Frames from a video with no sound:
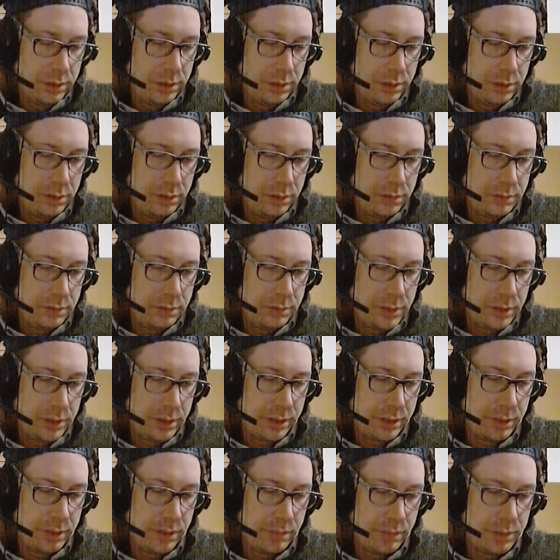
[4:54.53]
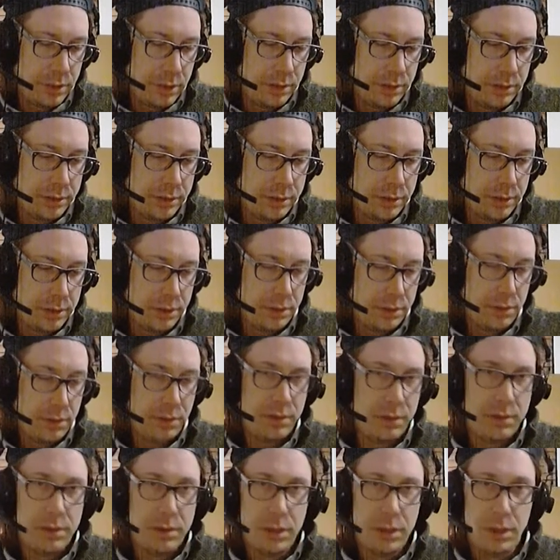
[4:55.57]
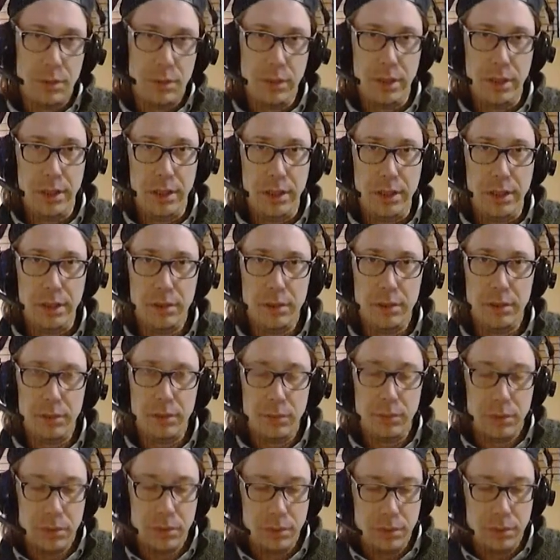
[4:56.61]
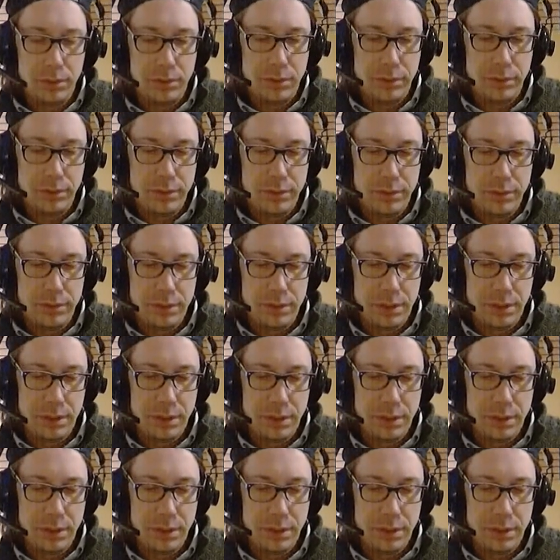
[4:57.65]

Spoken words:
loose monetary policy, all this liquidity in the world, all this